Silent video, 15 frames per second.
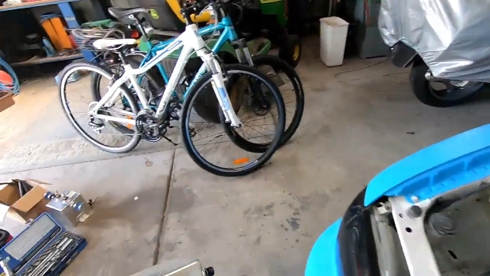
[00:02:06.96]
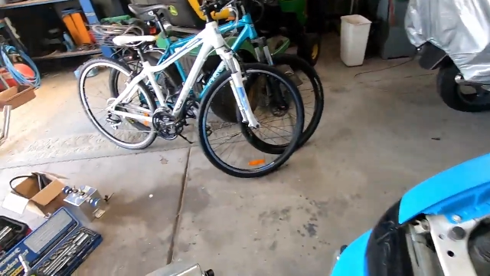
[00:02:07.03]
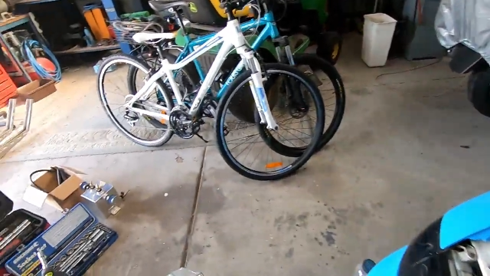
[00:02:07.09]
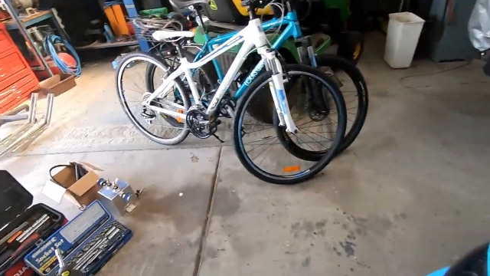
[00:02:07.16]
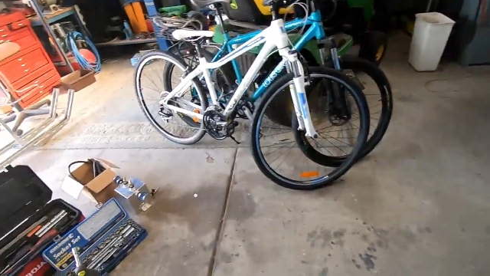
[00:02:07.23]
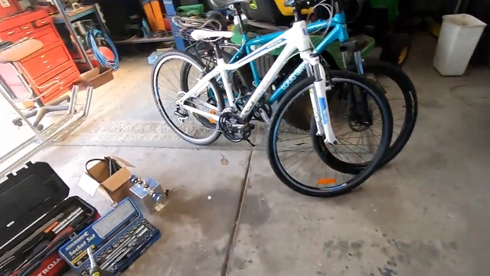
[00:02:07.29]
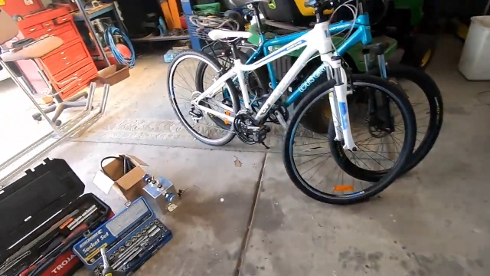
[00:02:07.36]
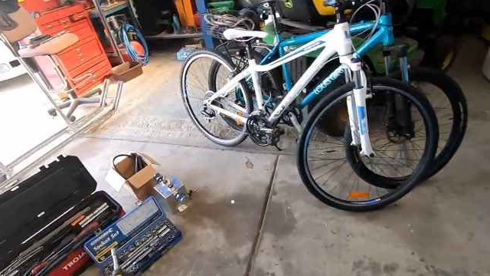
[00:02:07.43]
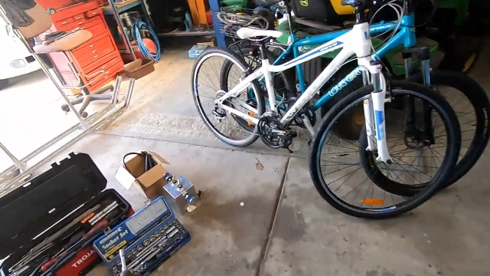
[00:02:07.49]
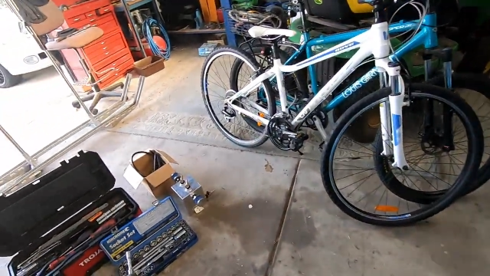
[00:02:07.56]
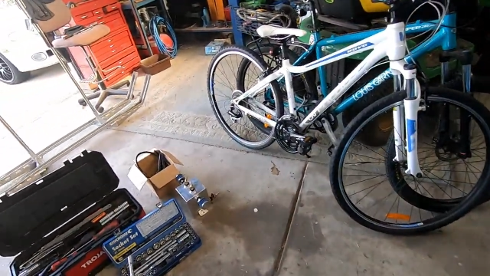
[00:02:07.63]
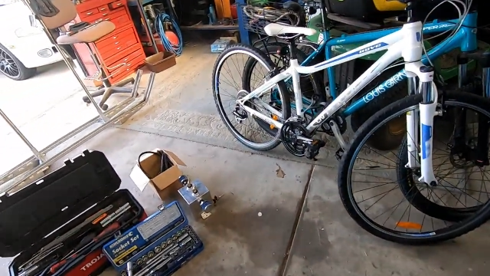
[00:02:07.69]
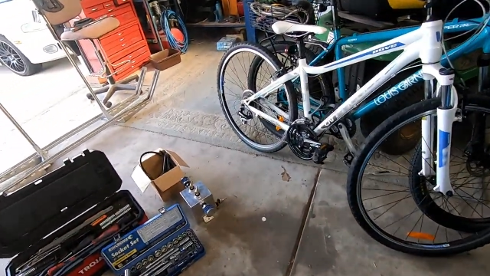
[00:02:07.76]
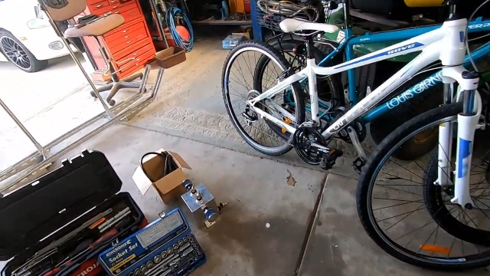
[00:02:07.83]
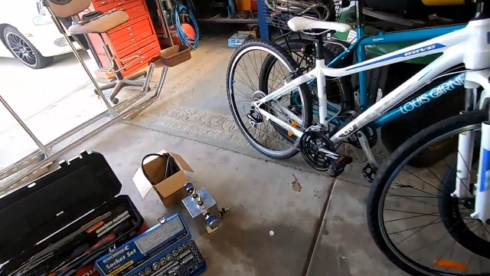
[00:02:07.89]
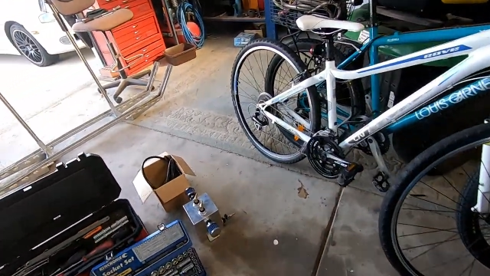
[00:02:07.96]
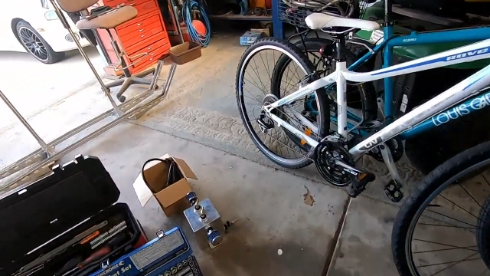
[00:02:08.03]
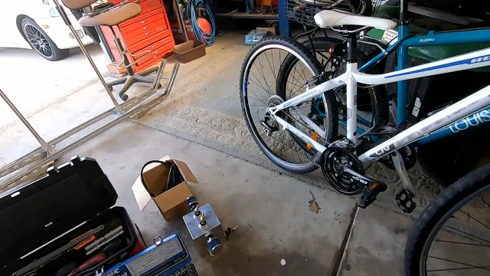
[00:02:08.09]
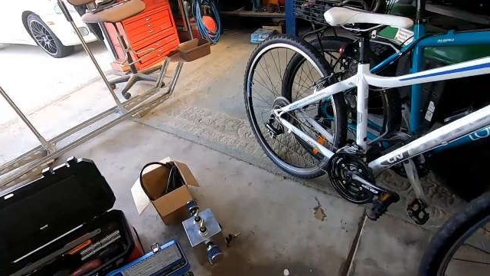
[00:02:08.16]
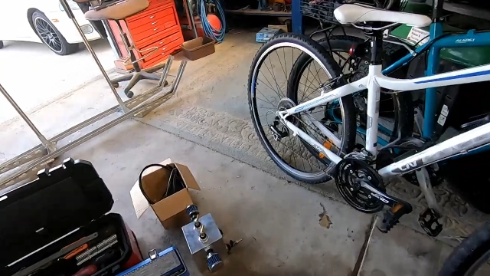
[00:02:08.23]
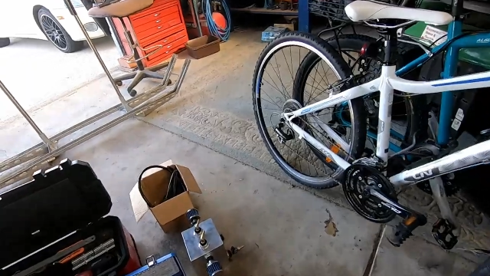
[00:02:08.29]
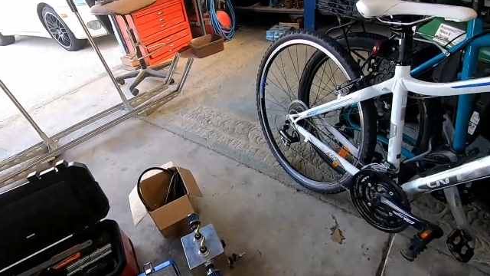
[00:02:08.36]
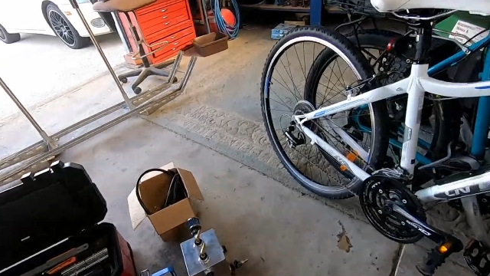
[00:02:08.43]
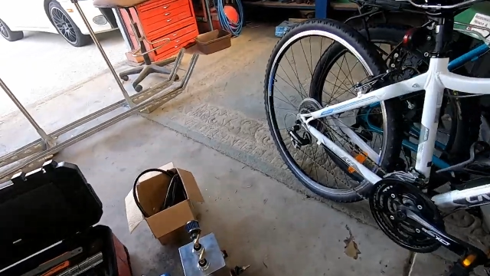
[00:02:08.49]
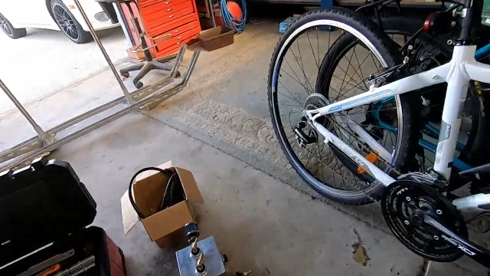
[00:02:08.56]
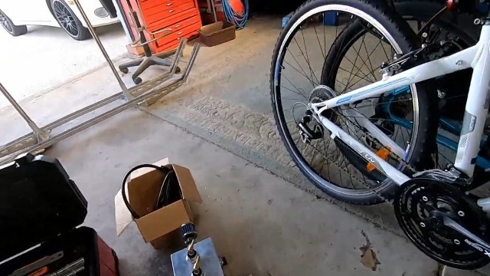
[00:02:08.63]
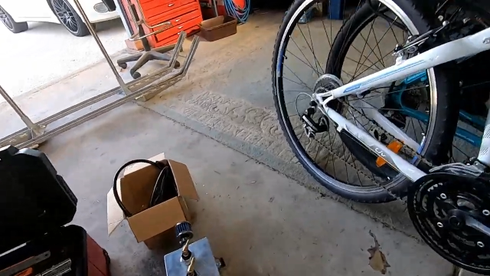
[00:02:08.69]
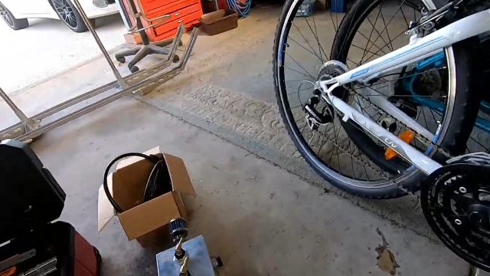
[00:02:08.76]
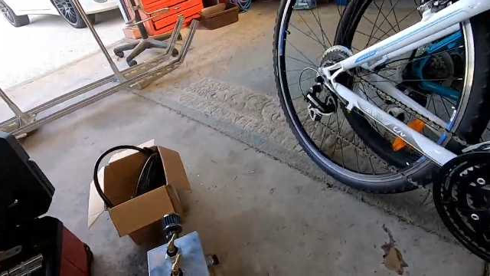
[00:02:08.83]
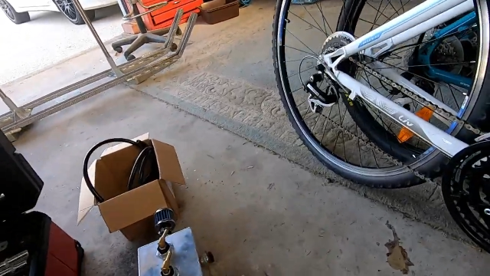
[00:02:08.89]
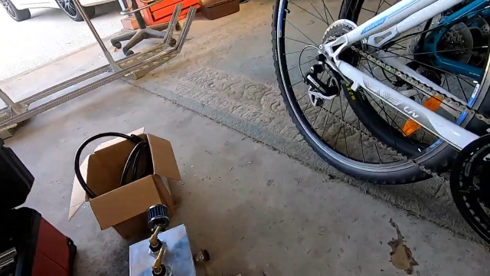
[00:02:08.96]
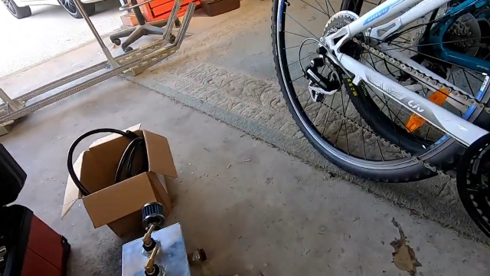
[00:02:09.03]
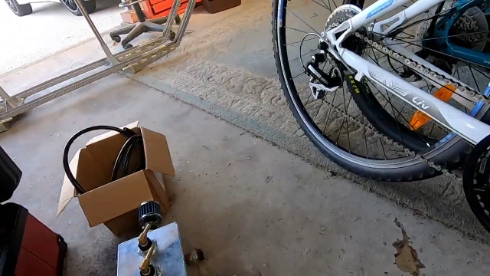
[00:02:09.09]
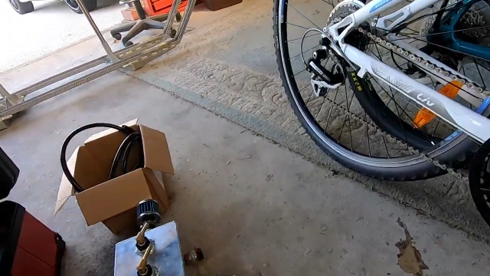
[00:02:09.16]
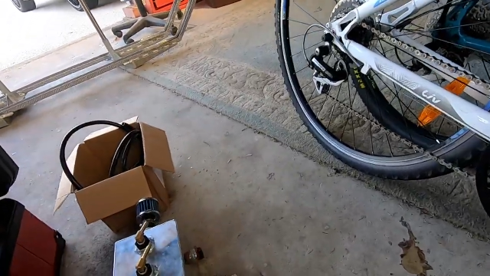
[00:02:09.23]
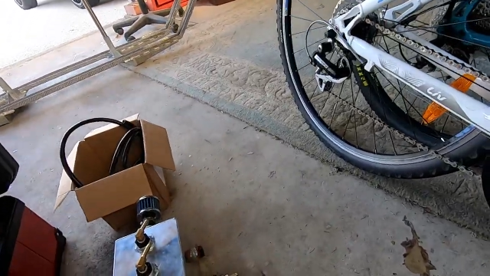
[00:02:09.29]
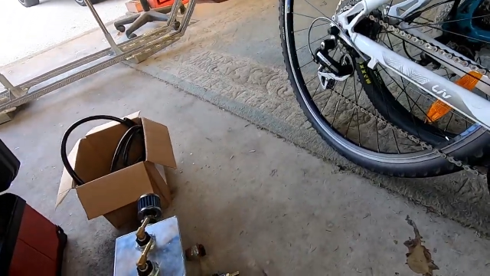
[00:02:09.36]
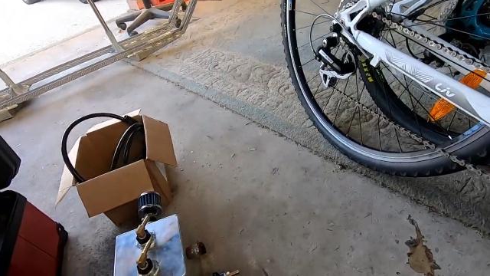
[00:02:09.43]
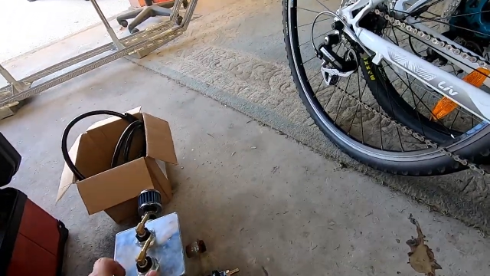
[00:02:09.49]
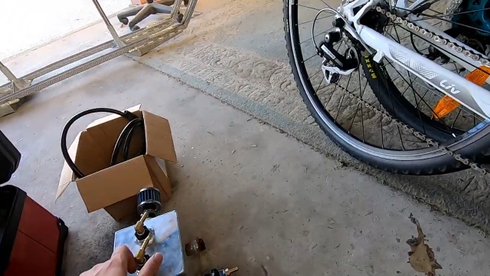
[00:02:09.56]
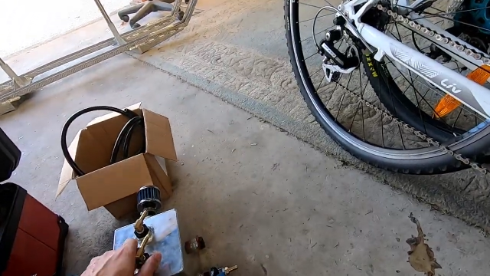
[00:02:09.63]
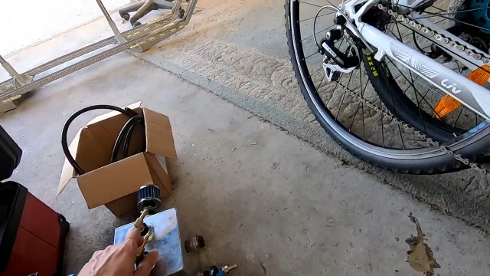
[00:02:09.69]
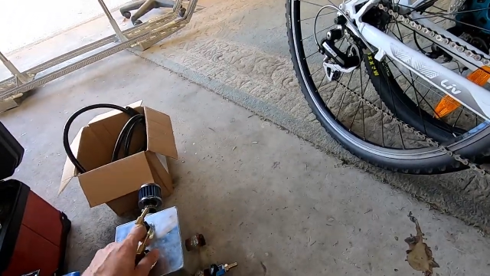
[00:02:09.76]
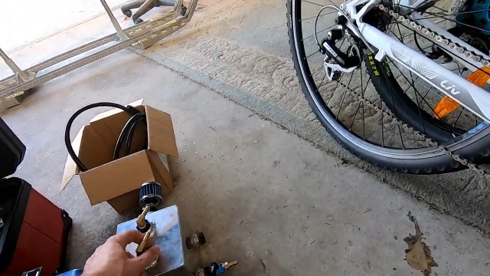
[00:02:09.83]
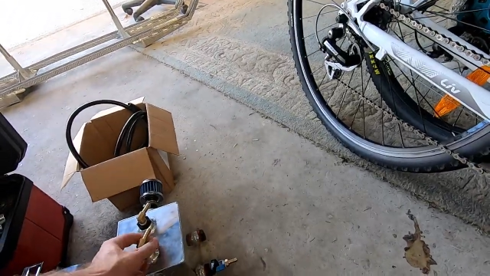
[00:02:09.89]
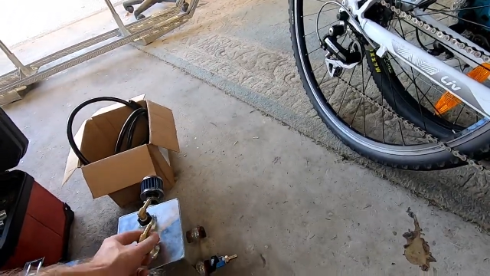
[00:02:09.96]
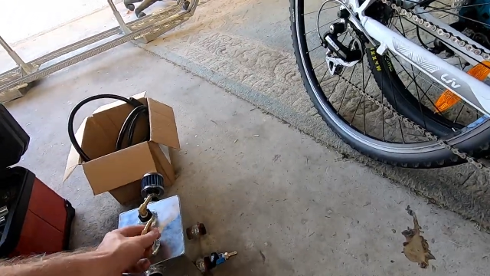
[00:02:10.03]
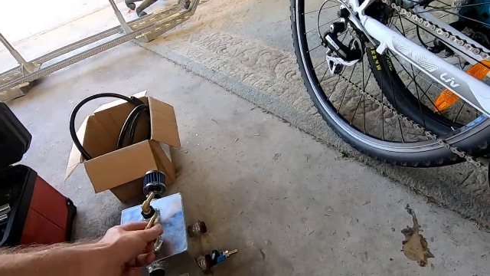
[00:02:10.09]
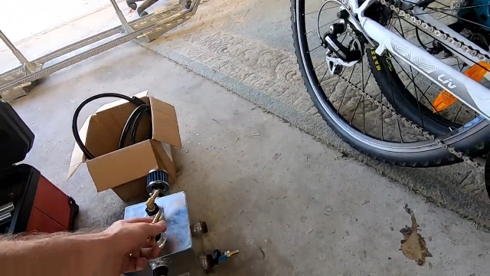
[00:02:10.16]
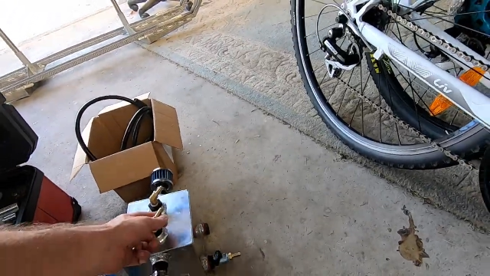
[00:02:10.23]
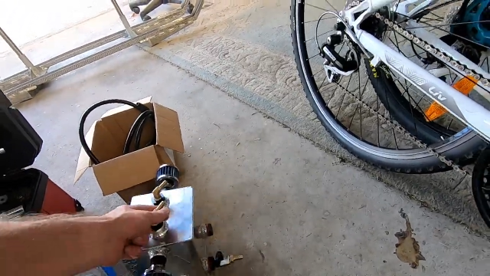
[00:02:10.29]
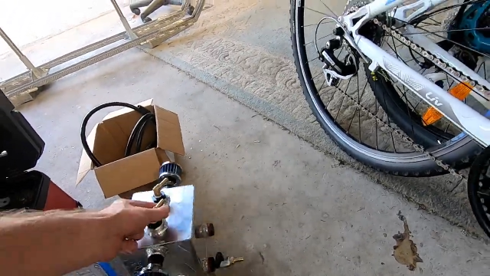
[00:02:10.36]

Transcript: (no speaker visible)